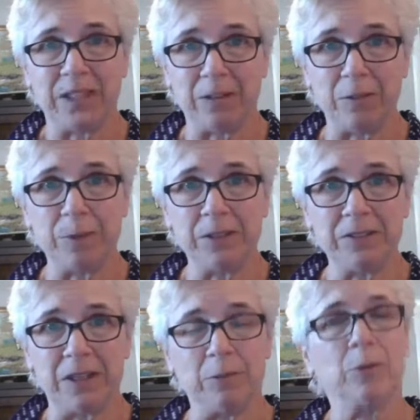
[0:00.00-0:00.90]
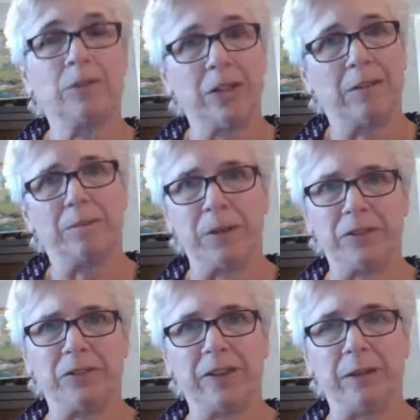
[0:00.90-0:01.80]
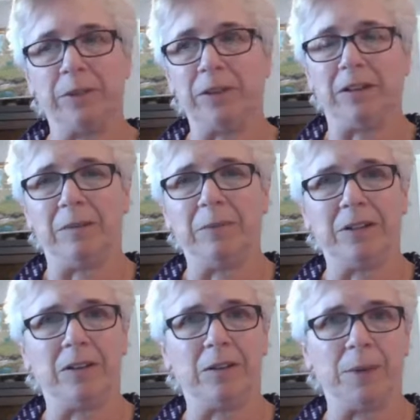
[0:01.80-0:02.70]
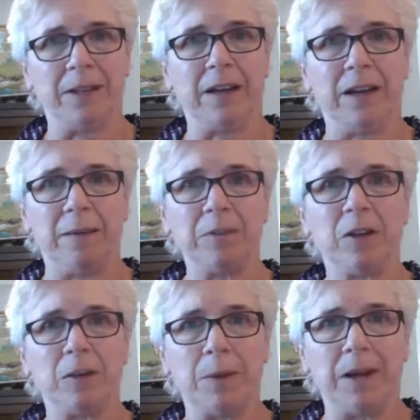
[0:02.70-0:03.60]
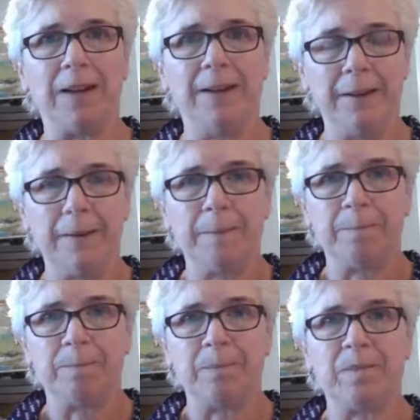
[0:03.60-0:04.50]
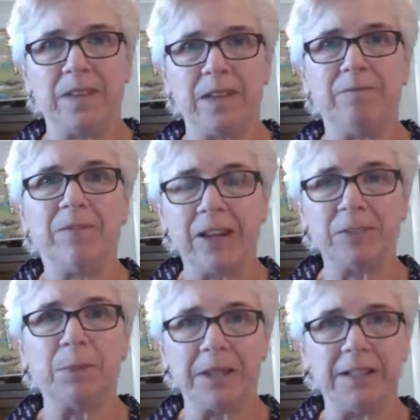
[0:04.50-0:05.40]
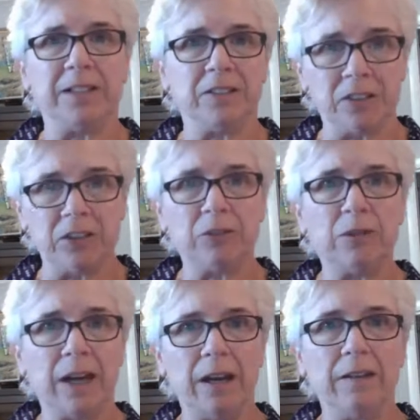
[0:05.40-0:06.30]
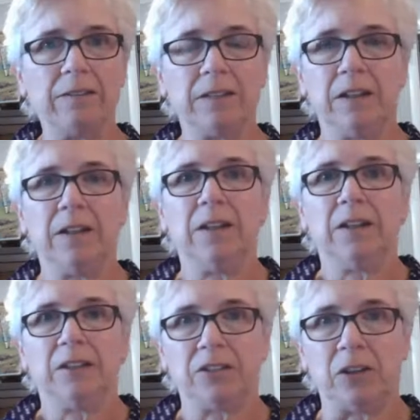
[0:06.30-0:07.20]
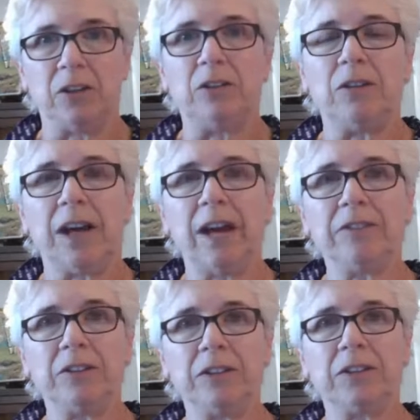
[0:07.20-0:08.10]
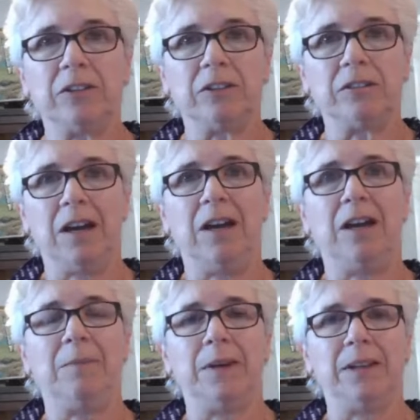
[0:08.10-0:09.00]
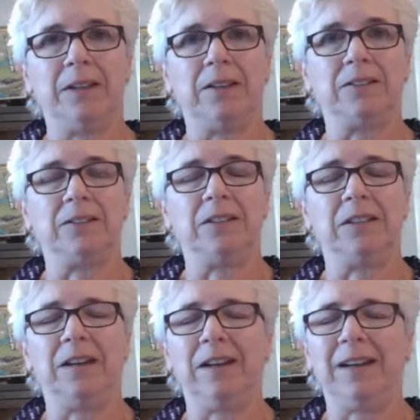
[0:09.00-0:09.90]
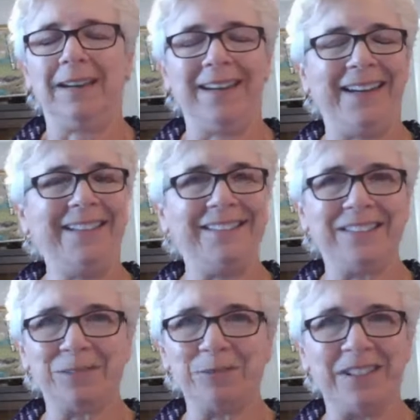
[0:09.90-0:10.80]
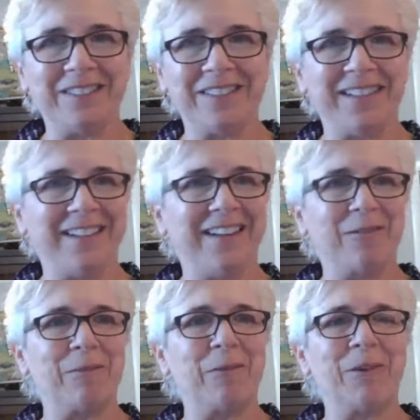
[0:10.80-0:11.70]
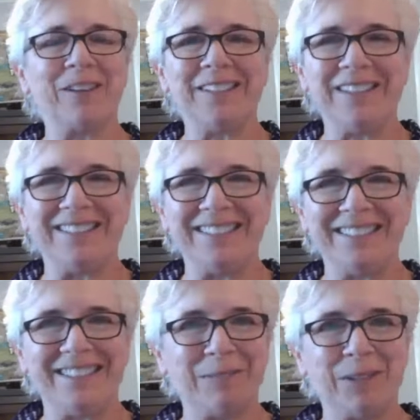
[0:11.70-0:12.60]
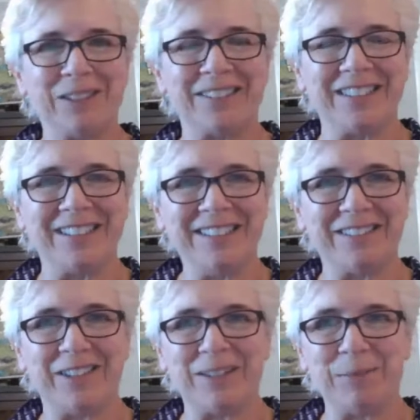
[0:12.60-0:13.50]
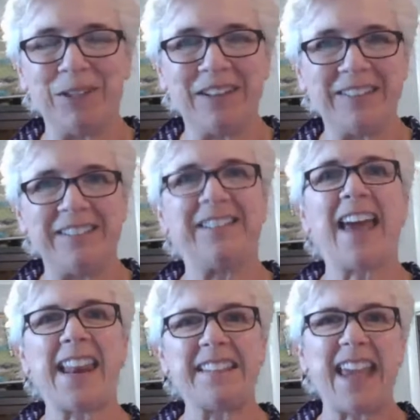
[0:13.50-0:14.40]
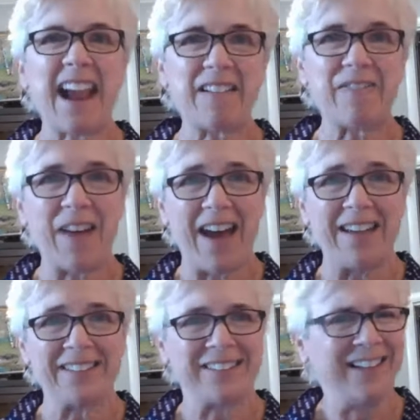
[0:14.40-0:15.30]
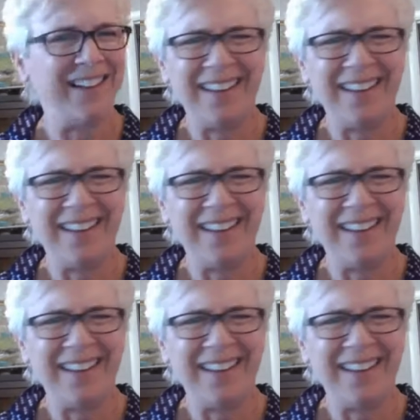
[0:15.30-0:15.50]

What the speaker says: Can't replace time. Of course, you can't replace your family. I'm not talking about that. I'm talking about investment things that you have. So you have to look at your time as, and I hate this when they say it, network marketing, it gets under my skin. It drives me crazy. You got to sacrifice.